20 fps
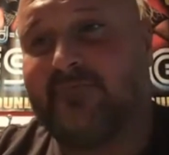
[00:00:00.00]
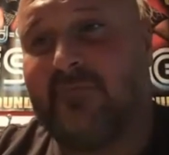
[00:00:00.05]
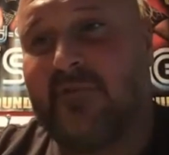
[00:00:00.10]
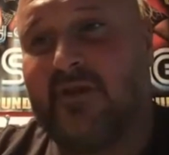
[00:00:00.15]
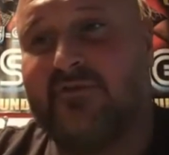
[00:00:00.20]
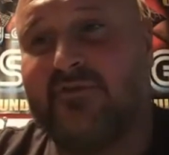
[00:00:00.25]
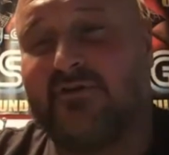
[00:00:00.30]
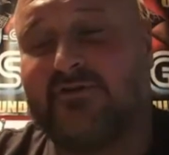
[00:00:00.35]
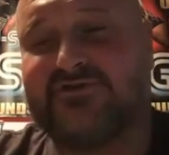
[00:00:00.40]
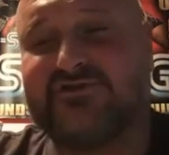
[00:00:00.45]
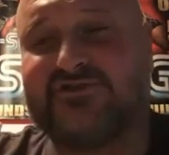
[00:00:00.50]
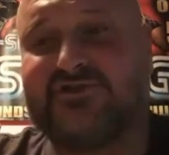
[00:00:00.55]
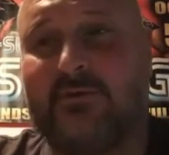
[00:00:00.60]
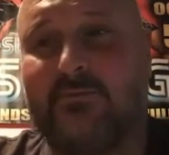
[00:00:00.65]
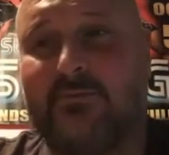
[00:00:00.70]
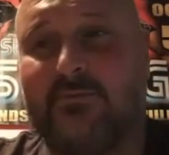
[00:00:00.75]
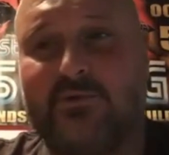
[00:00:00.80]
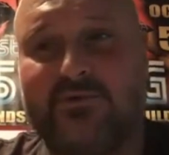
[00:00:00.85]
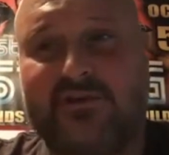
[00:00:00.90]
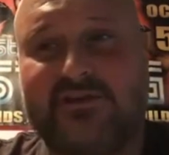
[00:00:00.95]
there's
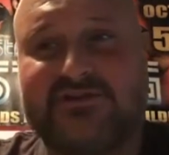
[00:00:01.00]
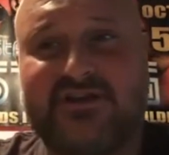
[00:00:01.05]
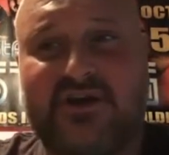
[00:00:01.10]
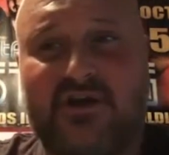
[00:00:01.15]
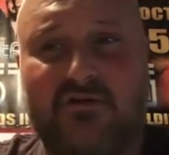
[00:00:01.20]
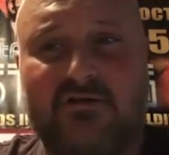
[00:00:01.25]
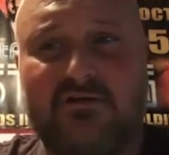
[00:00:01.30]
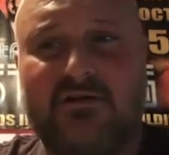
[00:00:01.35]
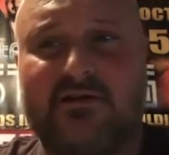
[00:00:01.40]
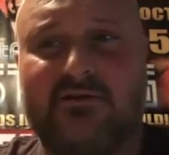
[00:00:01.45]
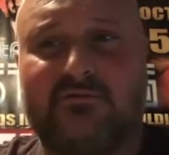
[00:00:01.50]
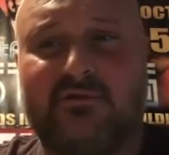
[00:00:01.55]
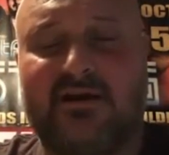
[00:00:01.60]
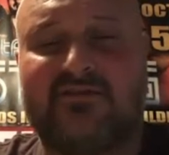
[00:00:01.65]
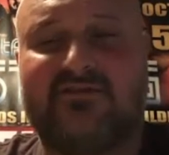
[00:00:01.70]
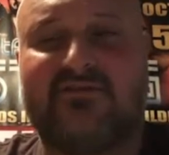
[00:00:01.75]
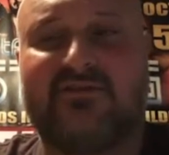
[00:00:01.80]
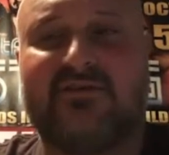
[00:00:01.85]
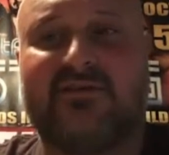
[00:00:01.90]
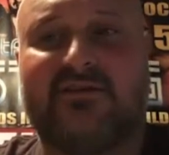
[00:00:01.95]
someone that's currently
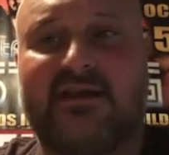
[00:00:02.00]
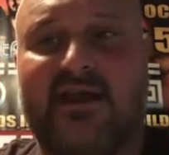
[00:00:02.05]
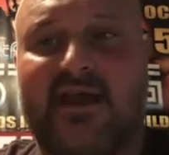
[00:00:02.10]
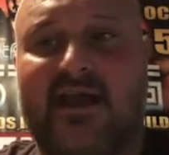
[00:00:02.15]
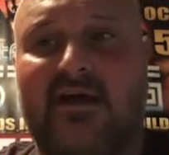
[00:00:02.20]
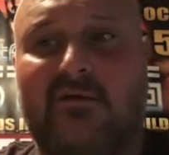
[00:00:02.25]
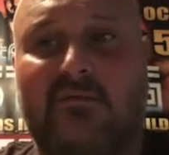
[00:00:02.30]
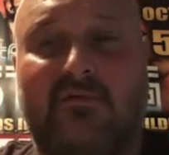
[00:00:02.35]
wrestling now